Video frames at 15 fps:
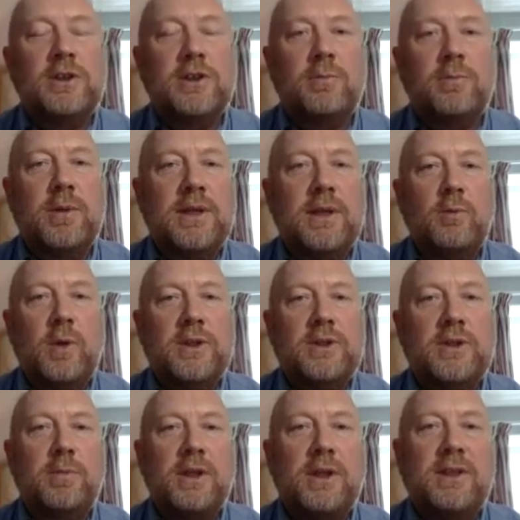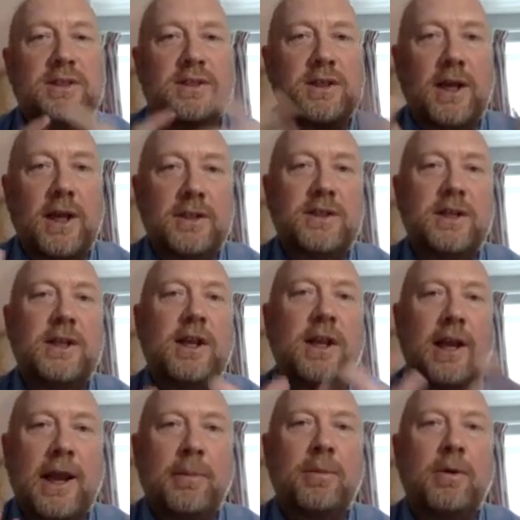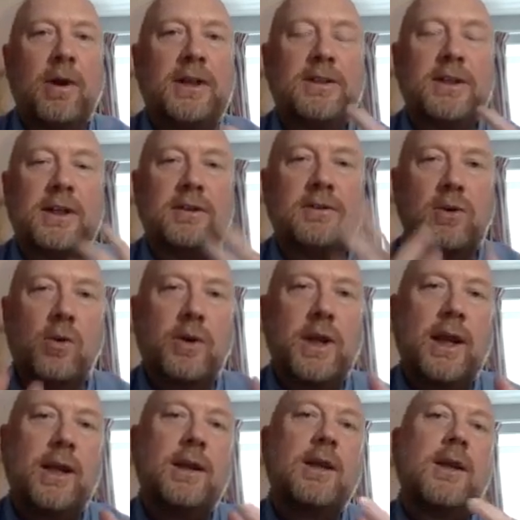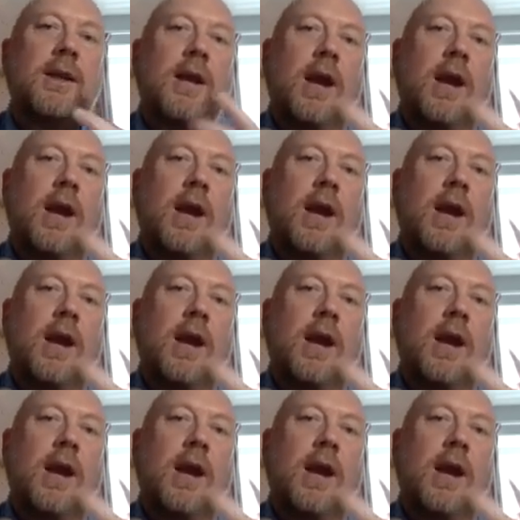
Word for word: We should be we should be discussing, collaborating, talking